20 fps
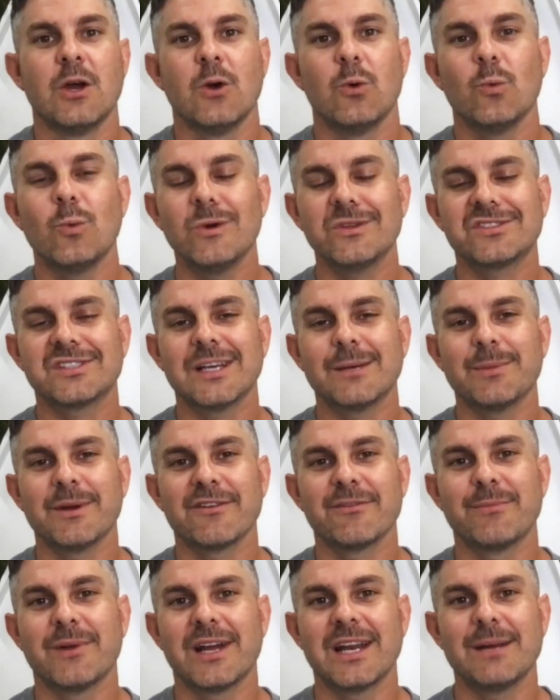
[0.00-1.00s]
What's up,
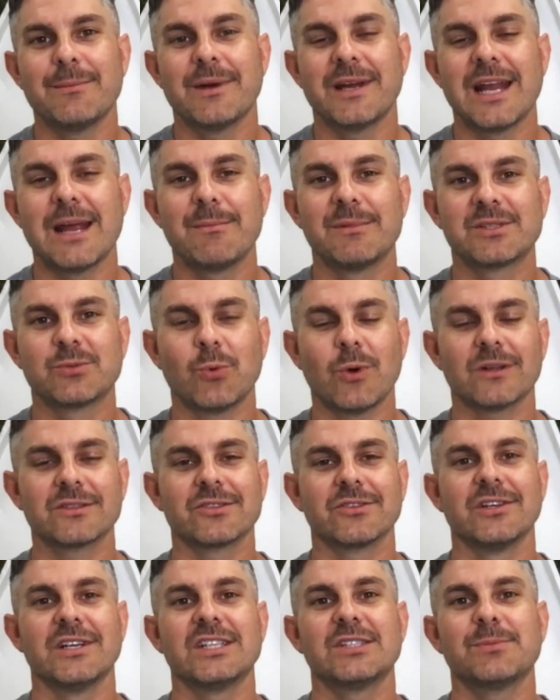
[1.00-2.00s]
everybody? My name is
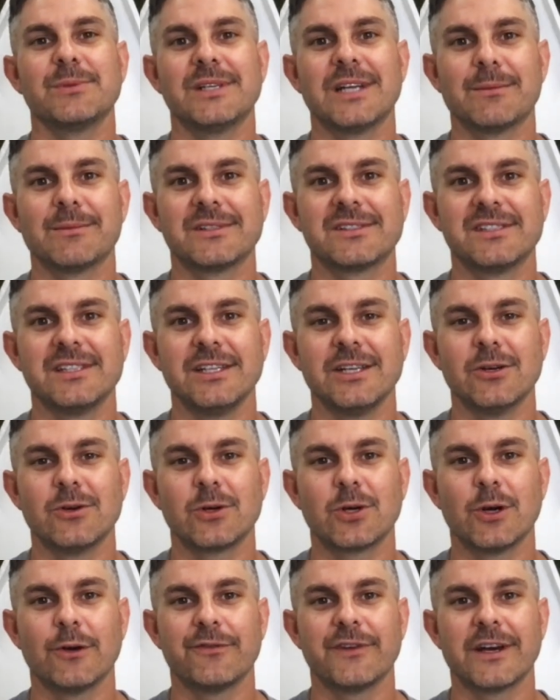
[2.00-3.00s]
Walter Hinchman. I'm the CEO
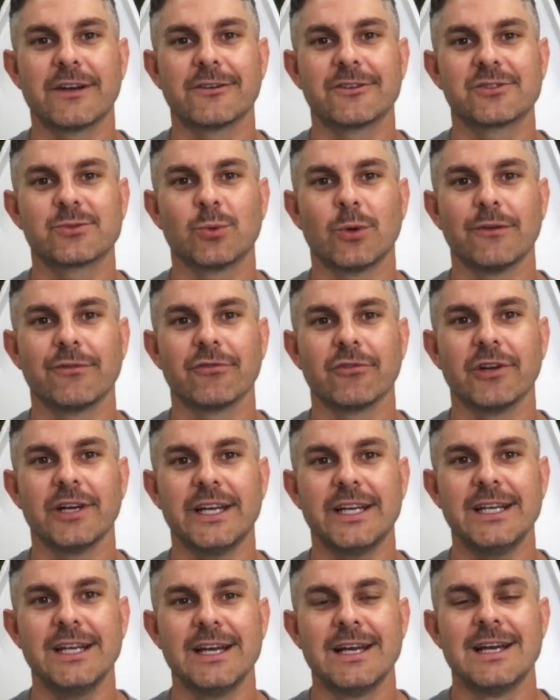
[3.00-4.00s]
and co-founder of
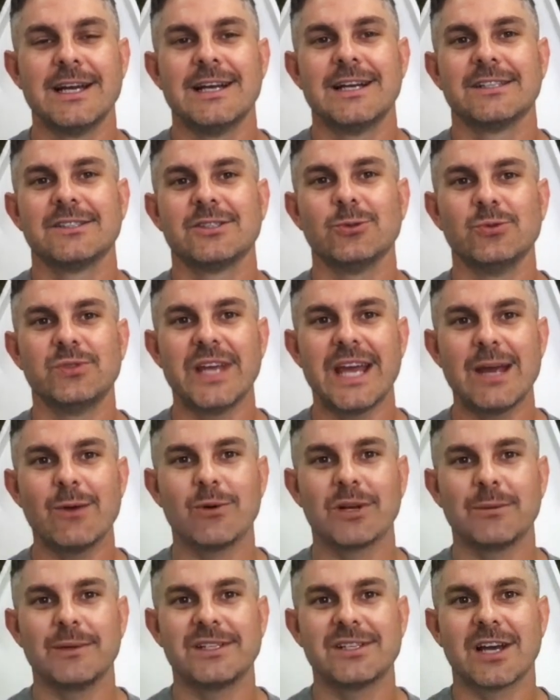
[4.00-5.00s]
Swolverine. Today,
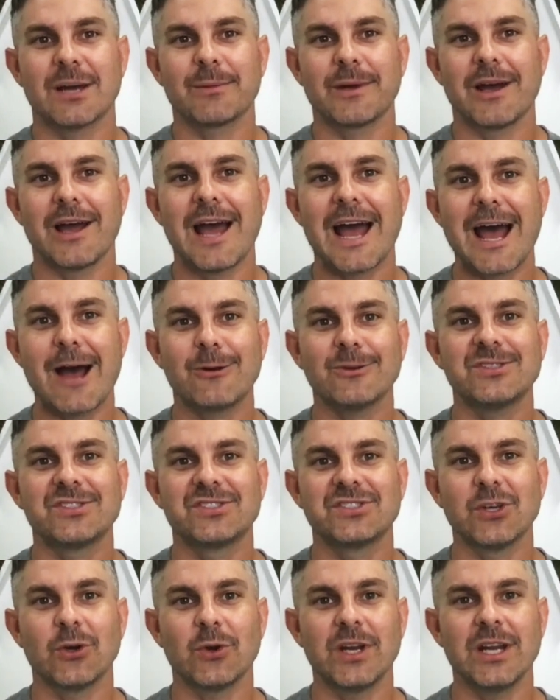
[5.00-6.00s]
we're going to be talking about how
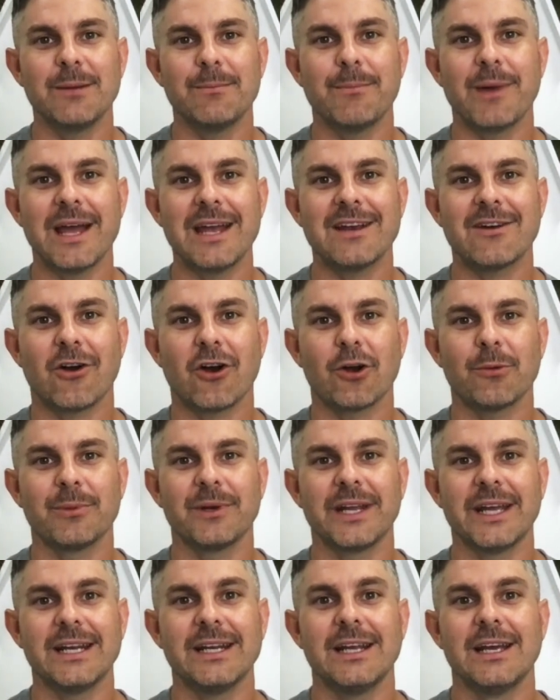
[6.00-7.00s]
sodium
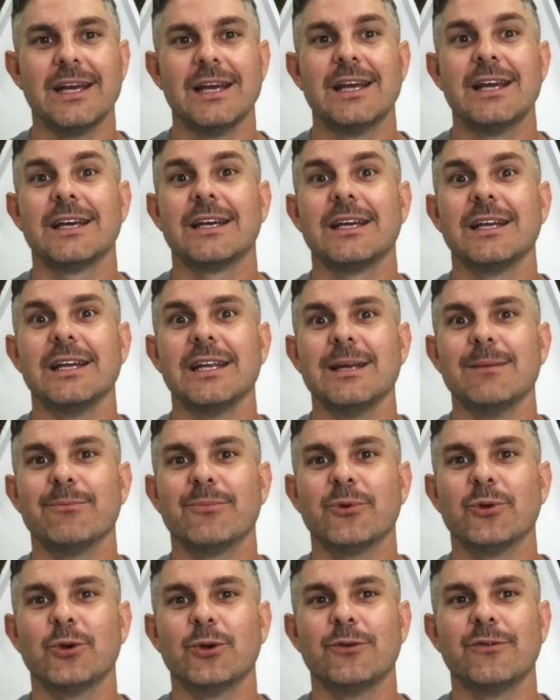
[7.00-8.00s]
bicarbonate can
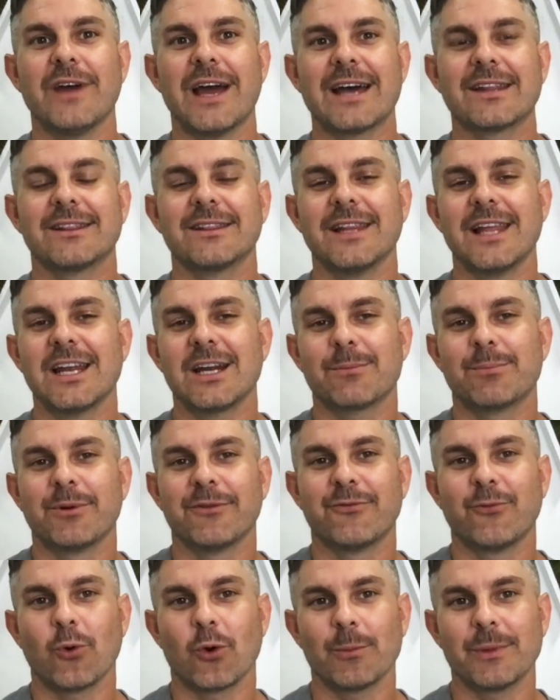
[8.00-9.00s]
improve athletic
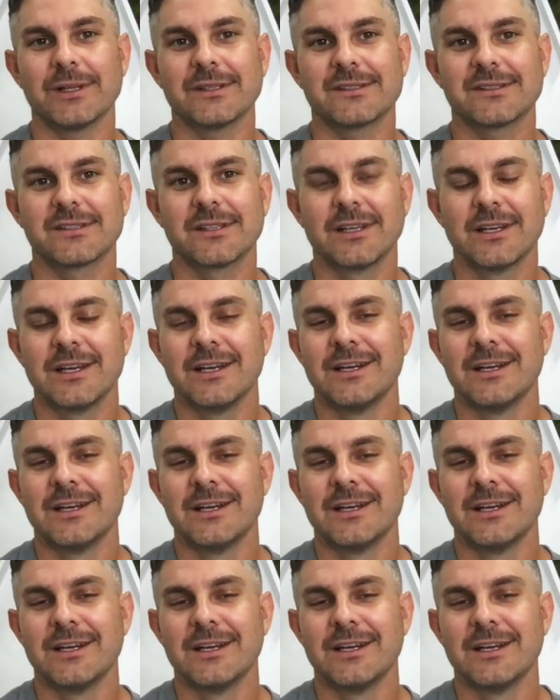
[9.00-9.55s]
performance.